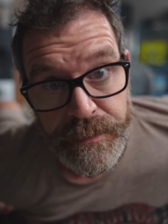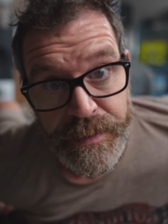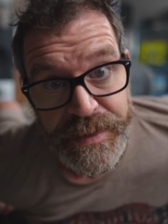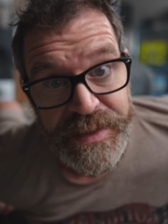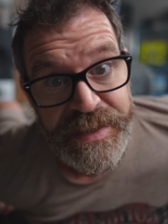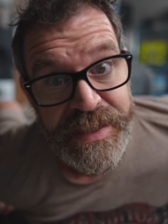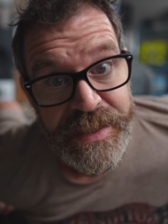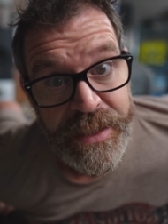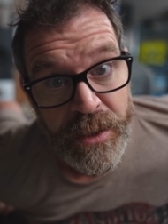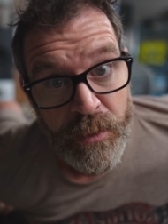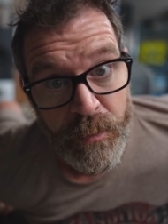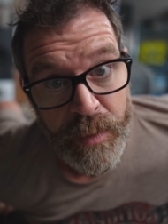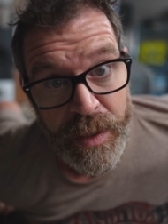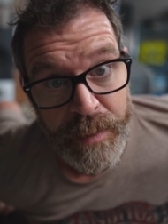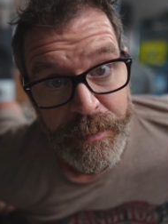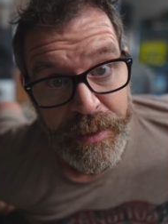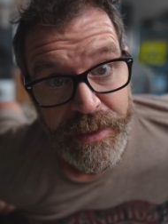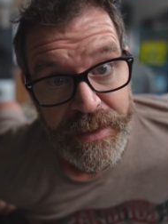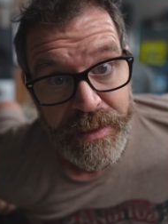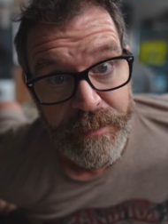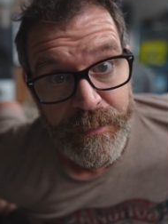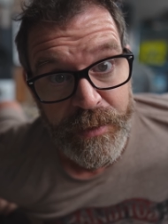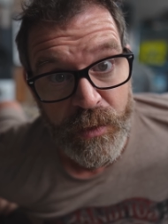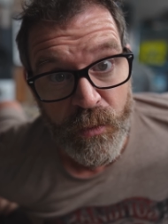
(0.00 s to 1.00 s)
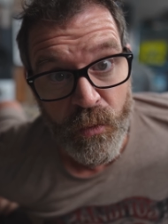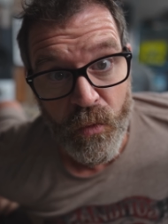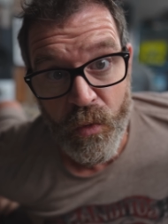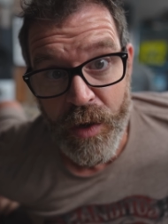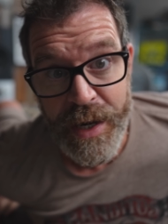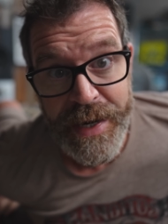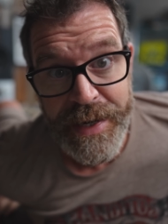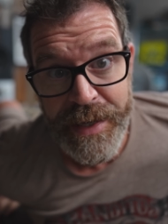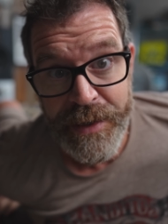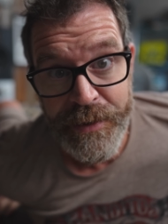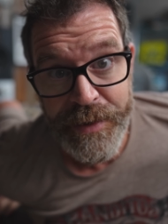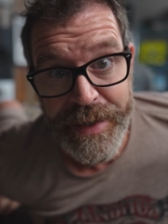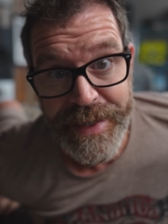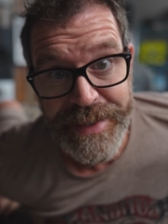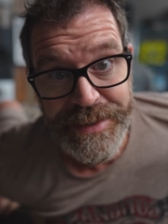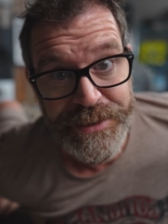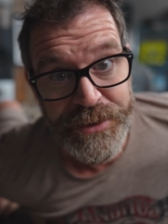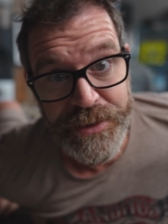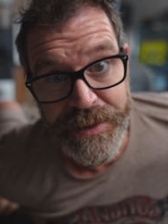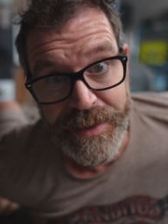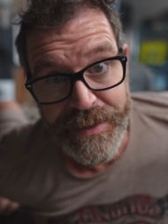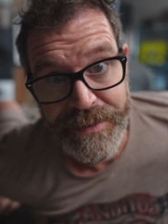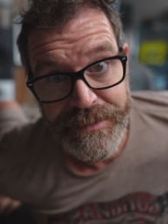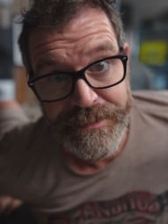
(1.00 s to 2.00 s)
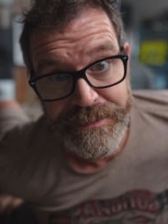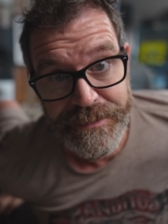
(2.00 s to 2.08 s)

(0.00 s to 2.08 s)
The singer may be coming right out at you.